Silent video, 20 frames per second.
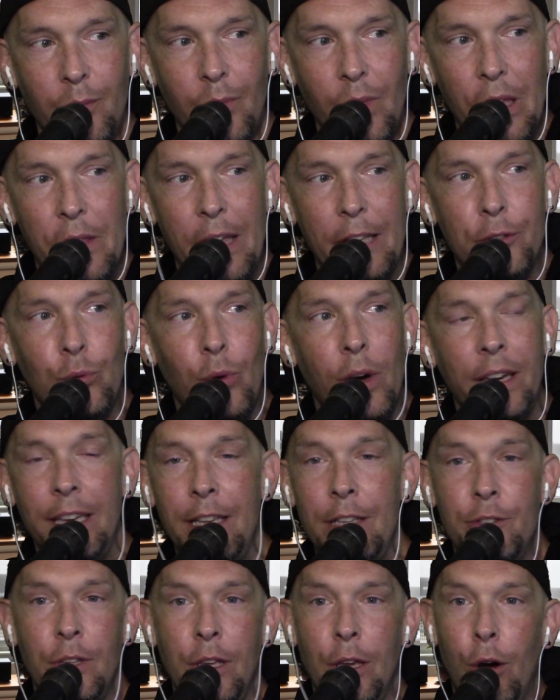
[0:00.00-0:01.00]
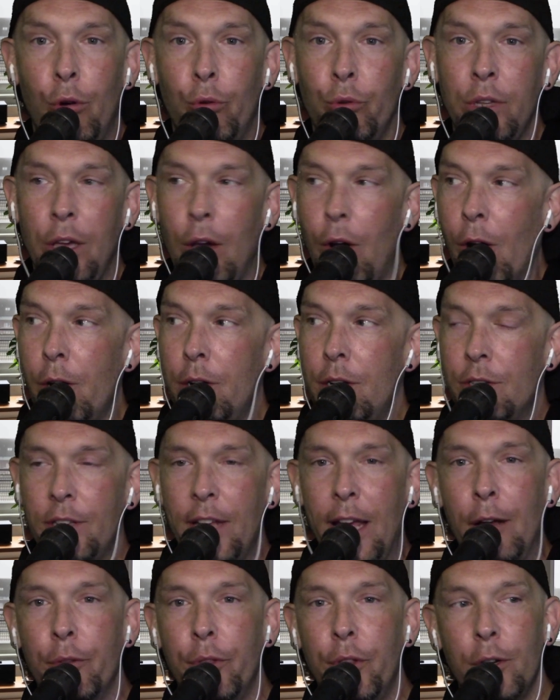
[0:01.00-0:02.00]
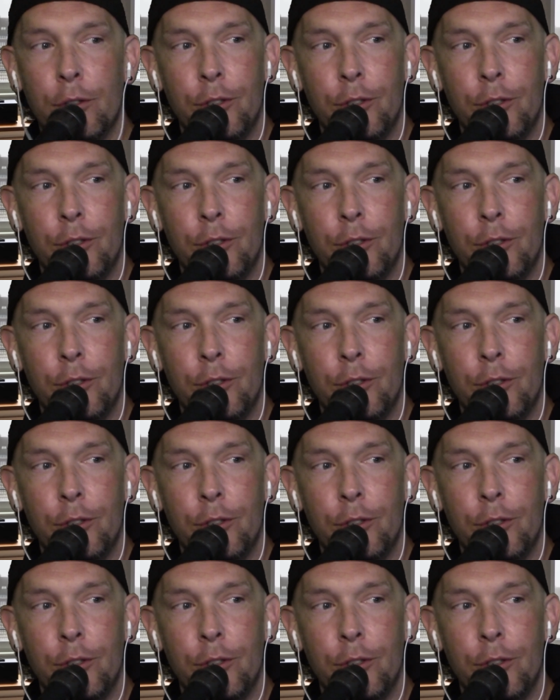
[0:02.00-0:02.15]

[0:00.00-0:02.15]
That's why he's the only artist out there